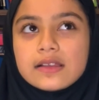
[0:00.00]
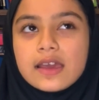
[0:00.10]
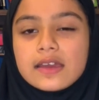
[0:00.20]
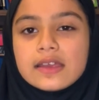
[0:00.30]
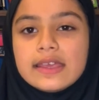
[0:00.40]

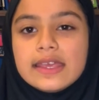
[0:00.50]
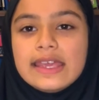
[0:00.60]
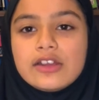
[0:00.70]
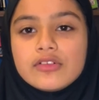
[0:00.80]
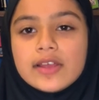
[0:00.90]
like
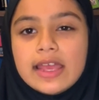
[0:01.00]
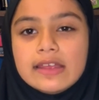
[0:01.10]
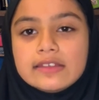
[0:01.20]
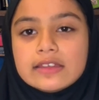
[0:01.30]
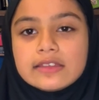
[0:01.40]
he
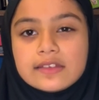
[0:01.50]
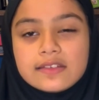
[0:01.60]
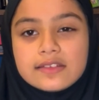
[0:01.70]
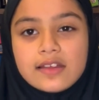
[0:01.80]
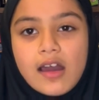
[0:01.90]
created the
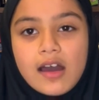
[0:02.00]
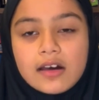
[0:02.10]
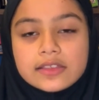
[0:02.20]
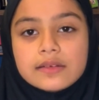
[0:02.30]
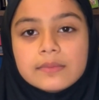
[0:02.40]

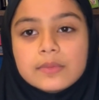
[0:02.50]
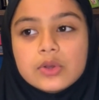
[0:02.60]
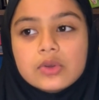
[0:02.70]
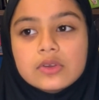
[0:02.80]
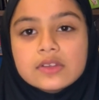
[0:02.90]
star, the
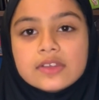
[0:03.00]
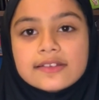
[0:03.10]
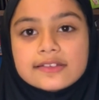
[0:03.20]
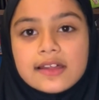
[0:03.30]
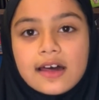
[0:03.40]
moon,
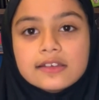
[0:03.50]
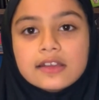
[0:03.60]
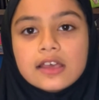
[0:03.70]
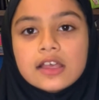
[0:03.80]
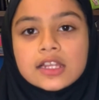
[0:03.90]
the
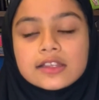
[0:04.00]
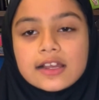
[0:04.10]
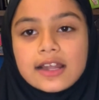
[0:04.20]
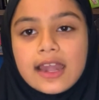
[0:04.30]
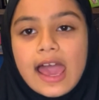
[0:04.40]
sun,
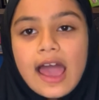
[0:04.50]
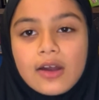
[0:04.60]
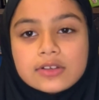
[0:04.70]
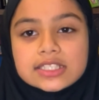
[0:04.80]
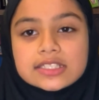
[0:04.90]
the
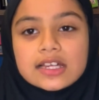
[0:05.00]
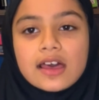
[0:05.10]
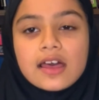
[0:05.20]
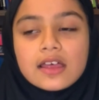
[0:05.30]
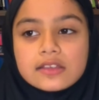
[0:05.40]
clouds,
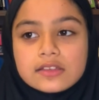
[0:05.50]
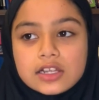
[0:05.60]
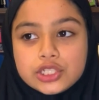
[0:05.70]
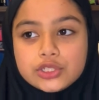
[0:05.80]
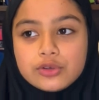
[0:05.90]

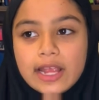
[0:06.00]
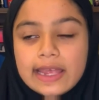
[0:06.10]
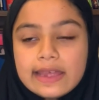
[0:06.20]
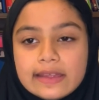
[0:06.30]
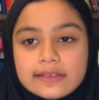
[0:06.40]
the
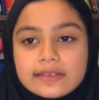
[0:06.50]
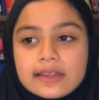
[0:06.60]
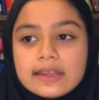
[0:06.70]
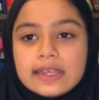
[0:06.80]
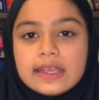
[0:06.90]
trees,
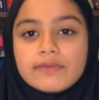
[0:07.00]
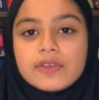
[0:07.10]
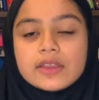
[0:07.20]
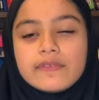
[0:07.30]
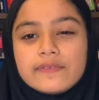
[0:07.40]
and
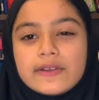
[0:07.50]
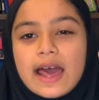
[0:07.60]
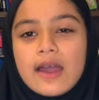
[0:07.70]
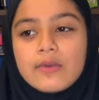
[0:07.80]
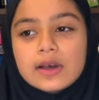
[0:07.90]
even the
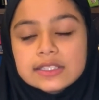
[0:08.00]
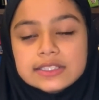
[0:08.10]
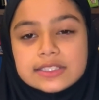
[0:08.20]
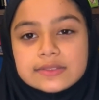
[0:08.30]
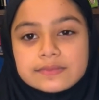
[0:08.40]

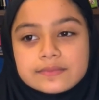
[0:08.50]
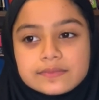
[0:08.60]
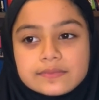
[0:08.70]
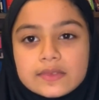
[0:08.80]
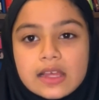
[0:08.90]
flowers.
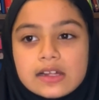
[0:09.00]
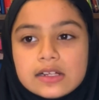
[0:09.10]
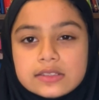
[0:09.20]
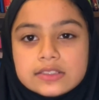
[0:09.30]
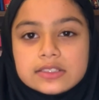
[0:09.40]

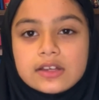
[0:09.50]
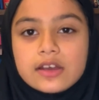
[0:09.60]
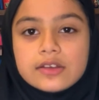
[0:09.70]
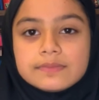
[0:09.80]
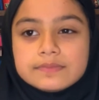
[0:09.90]

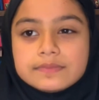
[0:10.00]
So,